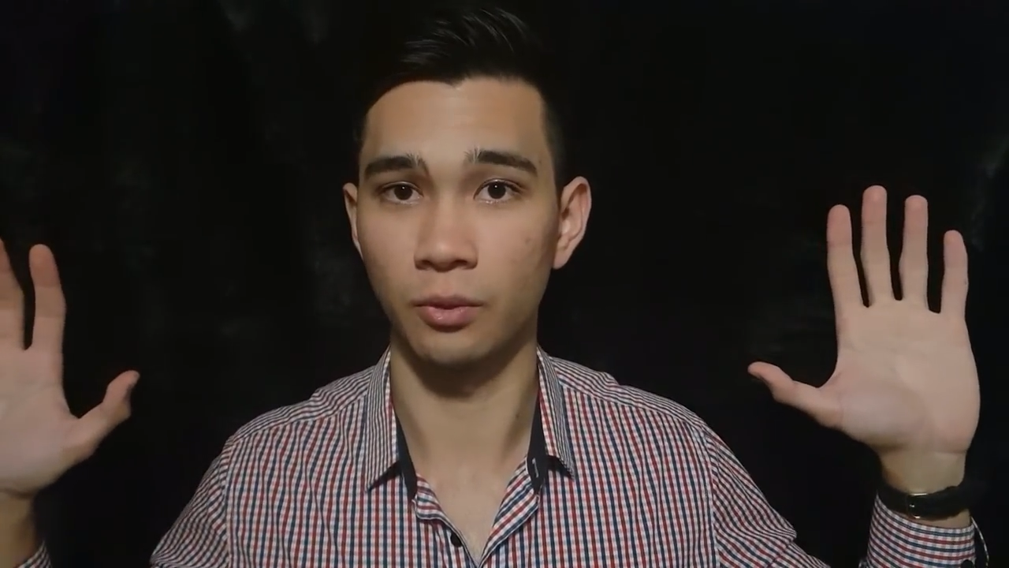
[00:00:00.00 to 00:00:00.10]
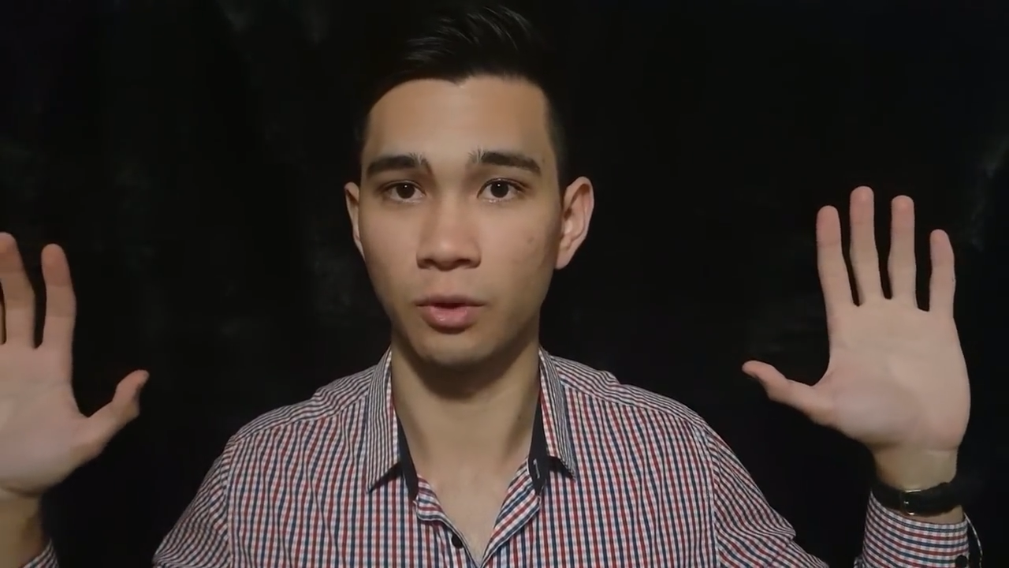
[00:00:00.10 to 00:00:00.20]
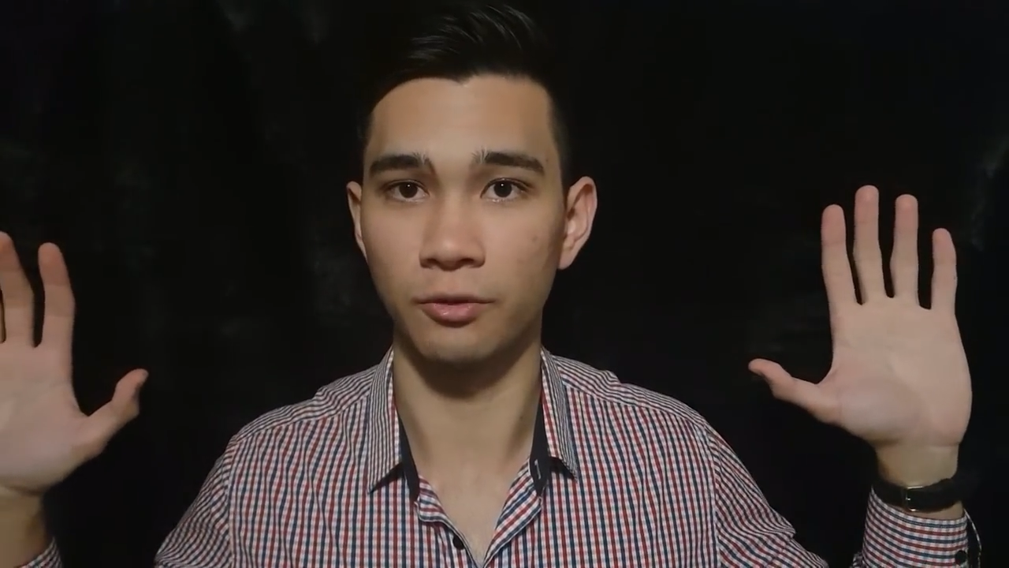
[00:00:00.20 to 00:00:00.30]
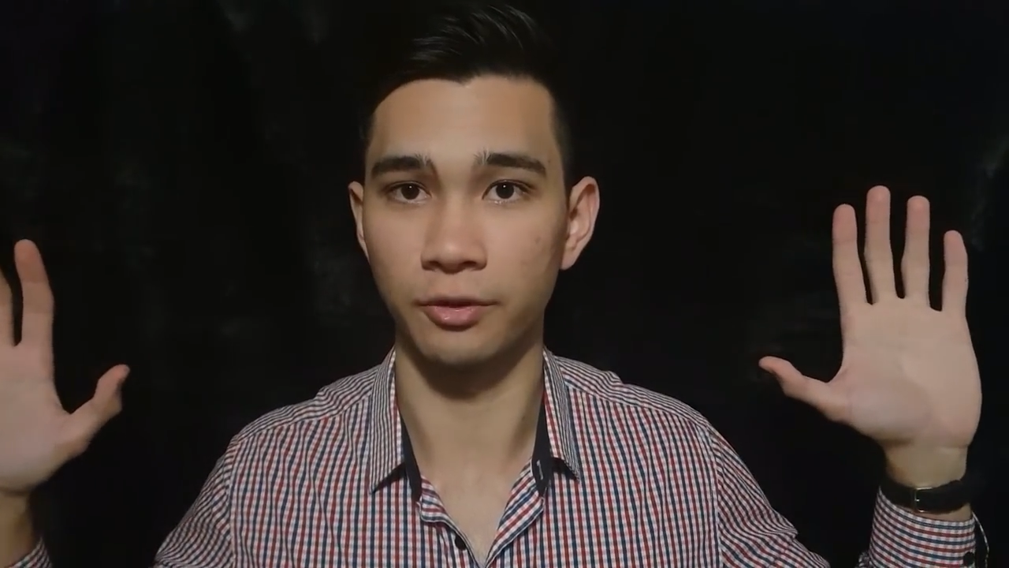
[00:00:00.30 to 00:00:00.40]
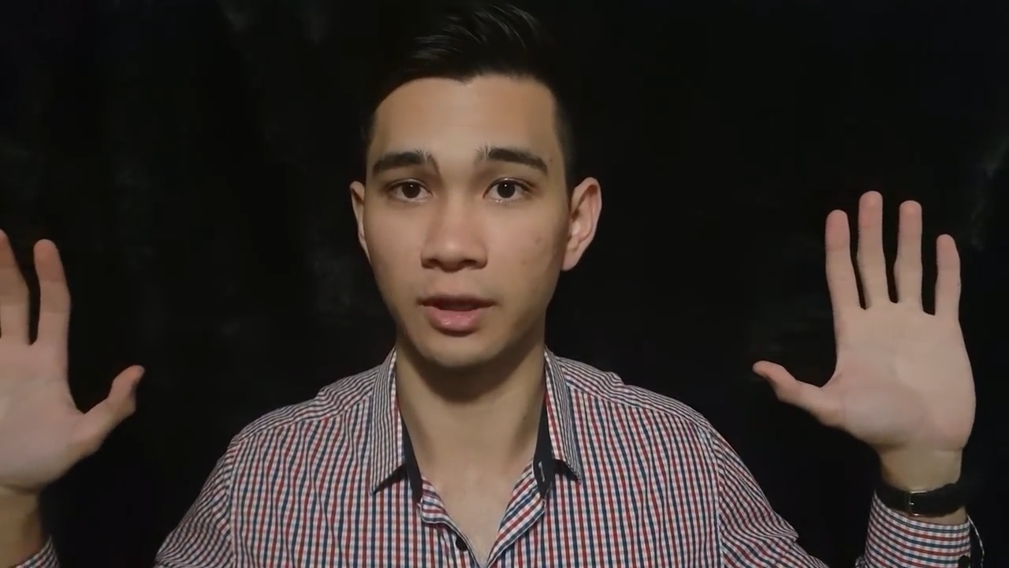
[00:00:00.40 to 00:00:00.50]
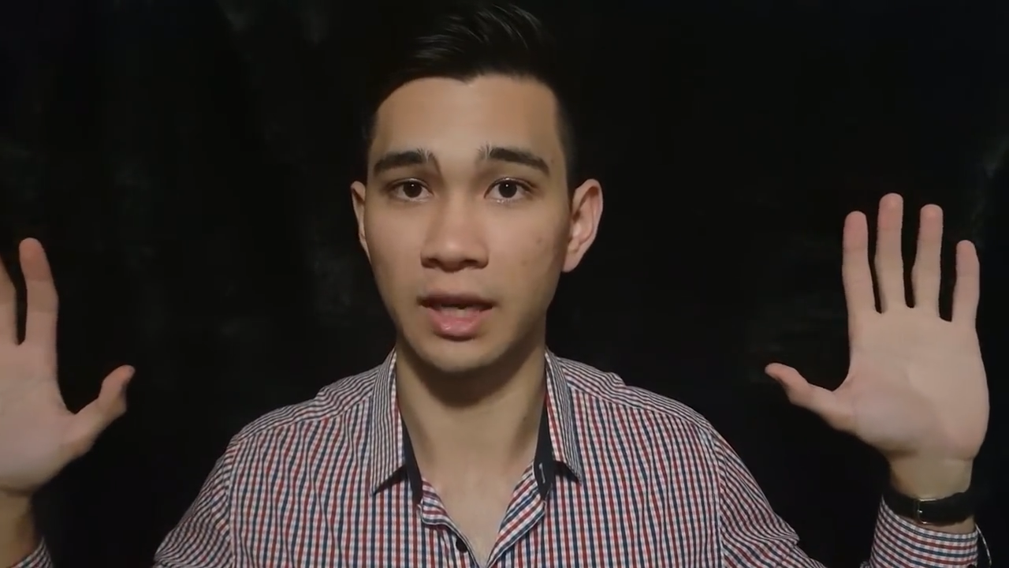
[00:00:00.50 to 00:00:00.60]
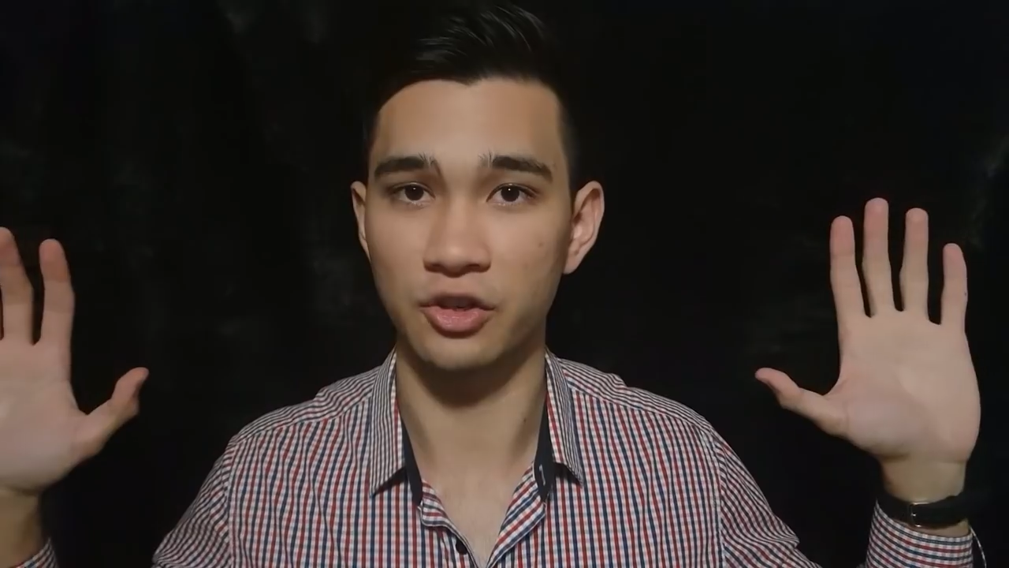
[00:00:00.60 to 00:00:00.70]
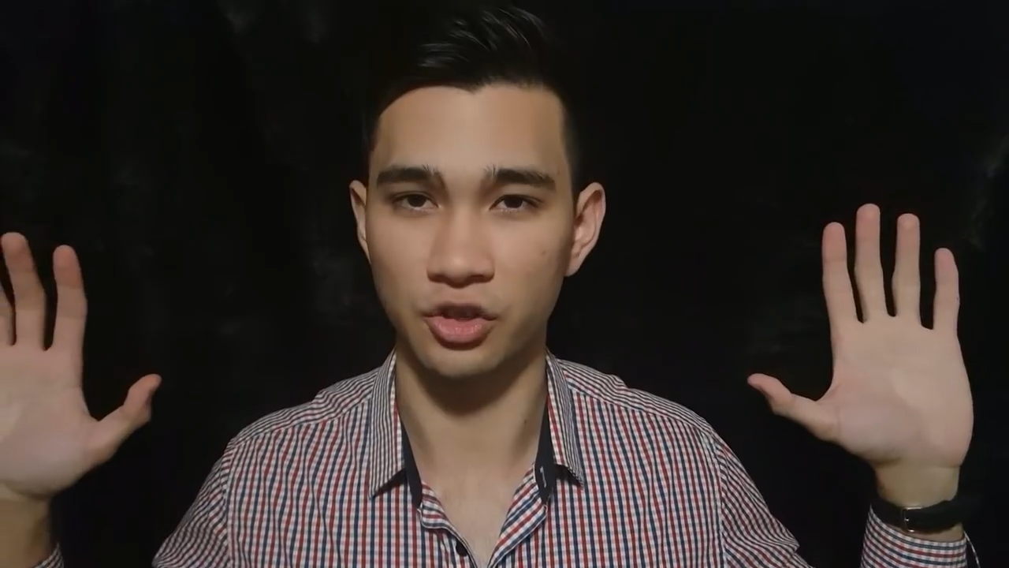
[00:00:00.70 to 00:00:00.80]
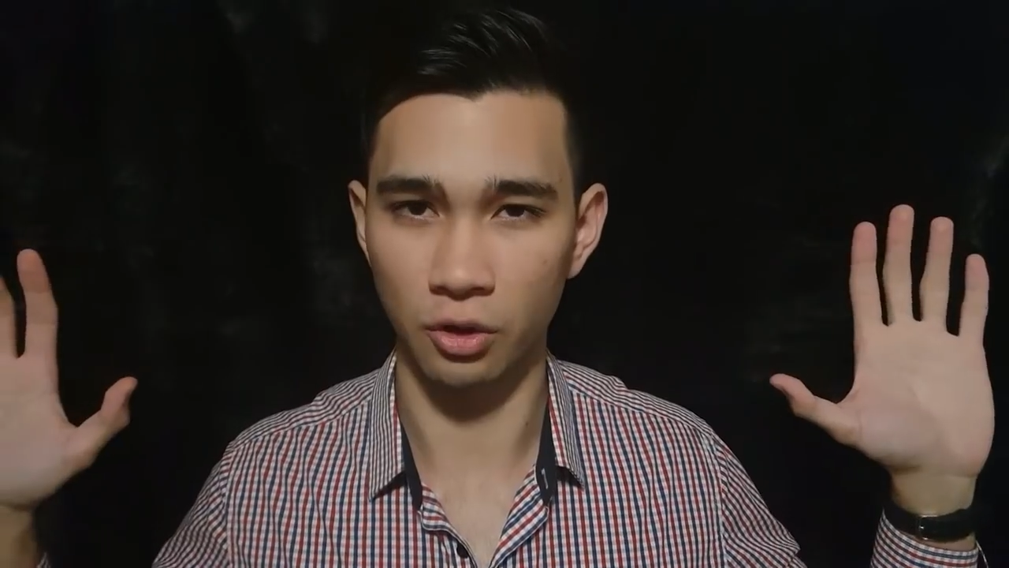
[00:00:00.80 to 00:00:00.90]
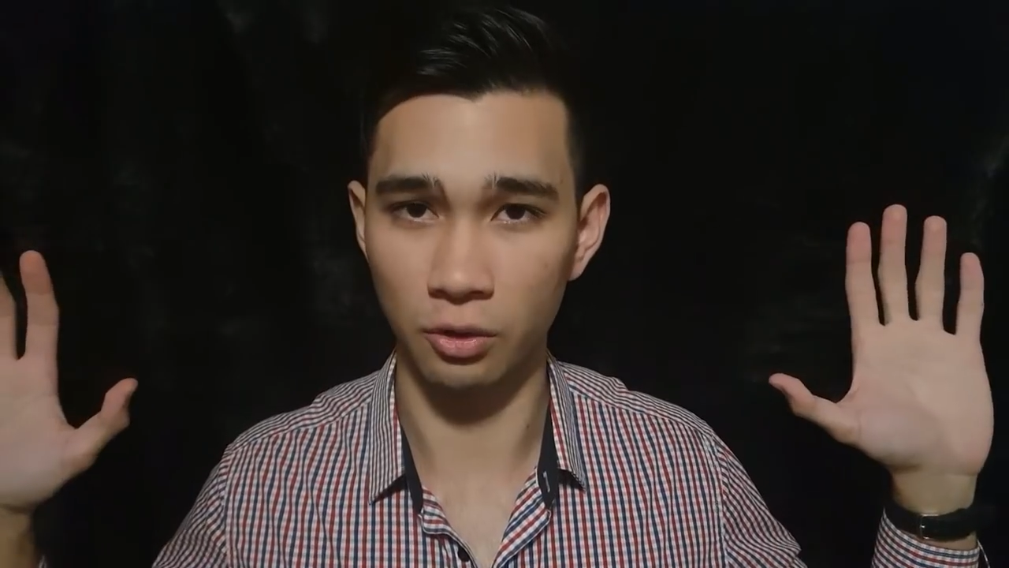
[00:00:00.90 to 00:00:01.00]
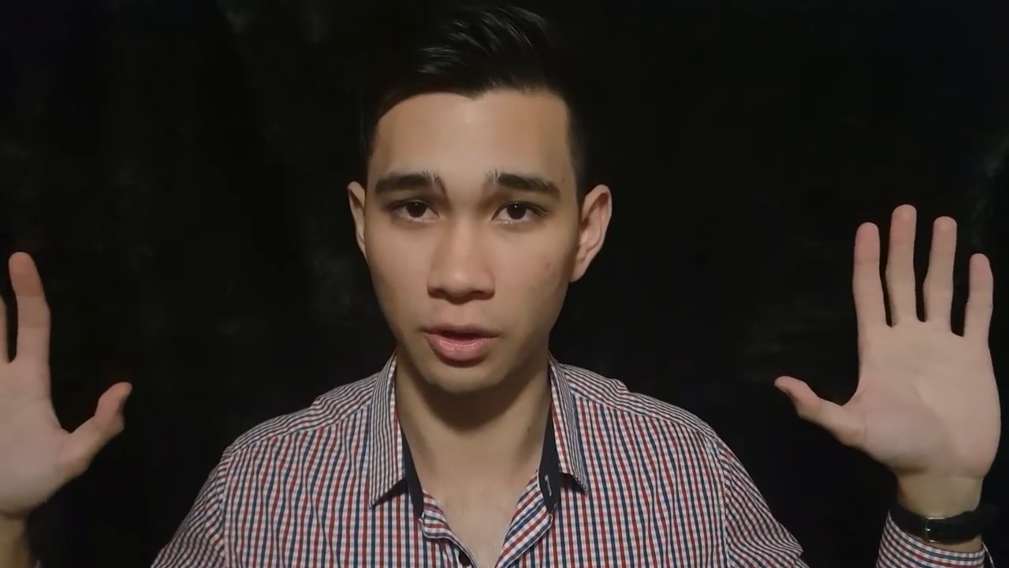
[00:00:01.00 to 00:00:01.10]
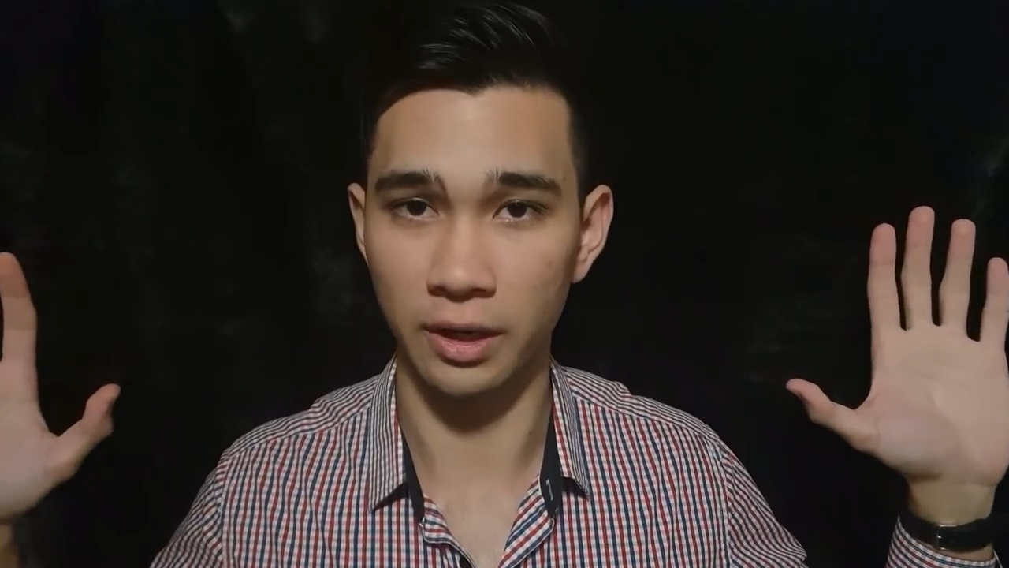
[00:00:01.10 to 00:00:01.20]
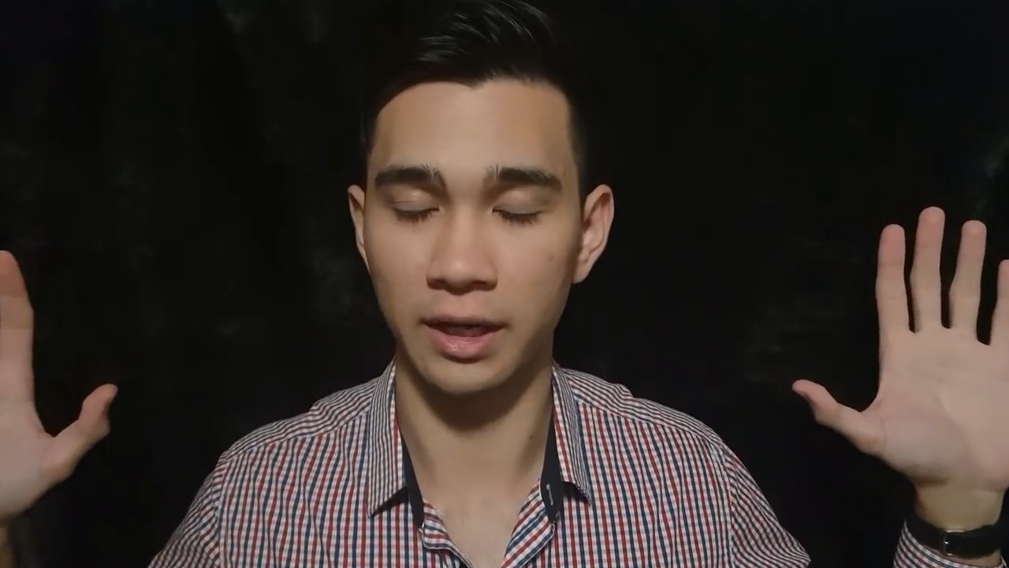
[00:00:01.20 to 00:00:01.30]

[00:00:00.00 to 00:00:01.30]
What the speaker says: we'll feel our shoulder